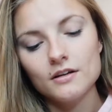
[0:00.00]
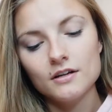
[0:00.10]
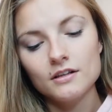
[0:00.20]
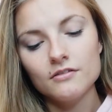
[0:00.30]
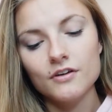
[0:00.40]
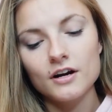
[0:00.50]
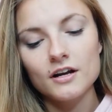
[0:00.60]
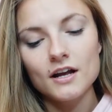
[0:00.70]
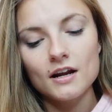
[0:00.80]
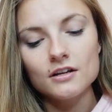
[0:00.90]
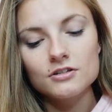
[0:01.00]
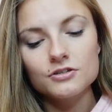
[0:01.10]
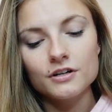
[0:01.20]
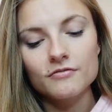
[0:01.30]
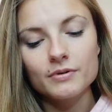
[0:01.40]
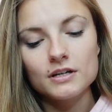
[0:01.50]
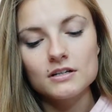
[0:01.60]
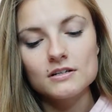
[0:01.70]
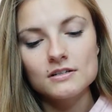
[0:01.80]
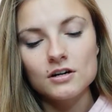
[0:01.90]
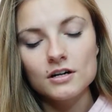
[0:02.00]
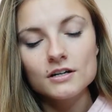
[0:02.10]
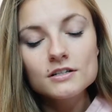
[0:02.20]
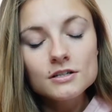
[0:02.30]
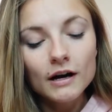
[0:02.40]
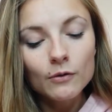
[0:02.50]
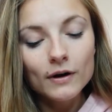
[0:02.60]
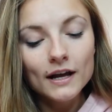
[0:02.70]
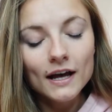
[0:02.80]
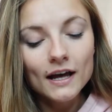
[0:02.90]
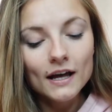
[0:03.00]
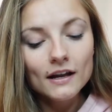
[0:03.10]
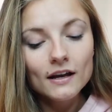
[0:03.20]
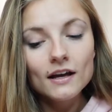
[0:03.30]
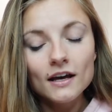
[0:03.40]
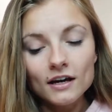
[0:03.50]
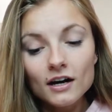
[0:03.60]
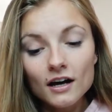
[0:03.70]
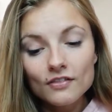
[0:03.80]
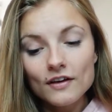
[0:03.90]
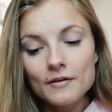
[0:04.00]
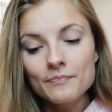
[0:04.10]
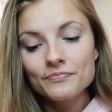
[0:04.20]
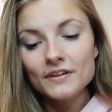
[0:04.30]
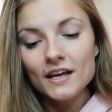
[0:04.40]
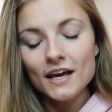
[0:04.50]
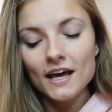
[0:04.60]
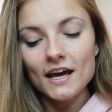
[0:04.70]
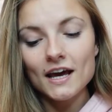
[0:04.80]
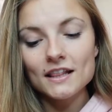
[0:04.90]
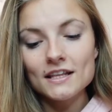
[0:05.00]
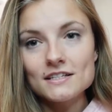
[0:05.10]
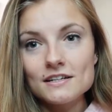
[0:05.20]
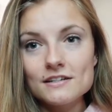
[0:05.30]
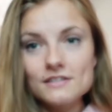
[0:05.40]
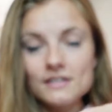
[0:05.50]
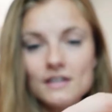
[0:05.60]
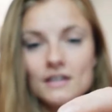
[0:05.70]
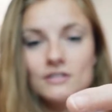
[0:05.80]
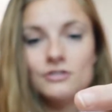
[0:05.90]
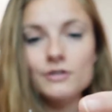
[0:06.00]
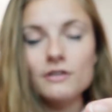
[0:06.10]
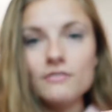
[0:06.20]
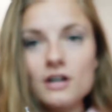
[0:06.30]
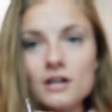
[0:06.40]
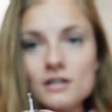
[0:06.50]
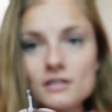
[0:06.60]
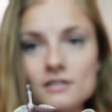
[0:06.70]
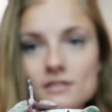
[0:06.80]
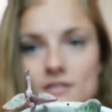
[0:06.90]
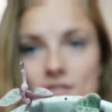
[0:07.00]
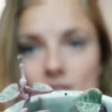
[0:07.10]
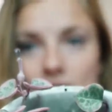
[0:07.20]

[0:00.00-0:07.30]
the variegated string of pearls and hearts. So I went ahead and got them. And this is the string of hearts.